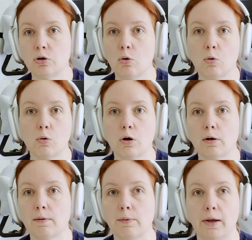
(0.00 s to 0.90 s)

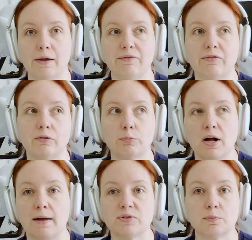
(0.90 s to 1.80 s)
or if
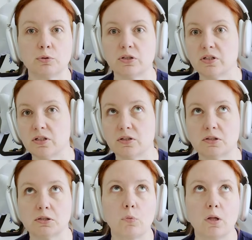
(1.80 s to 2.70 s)
perhaps the print
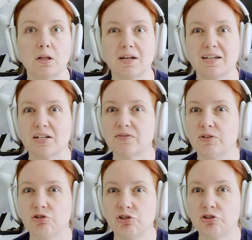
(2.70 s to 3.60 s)
is like an
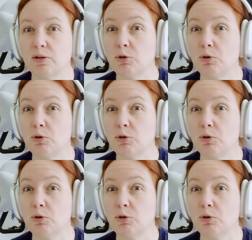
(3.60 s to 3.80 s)
SVG shape,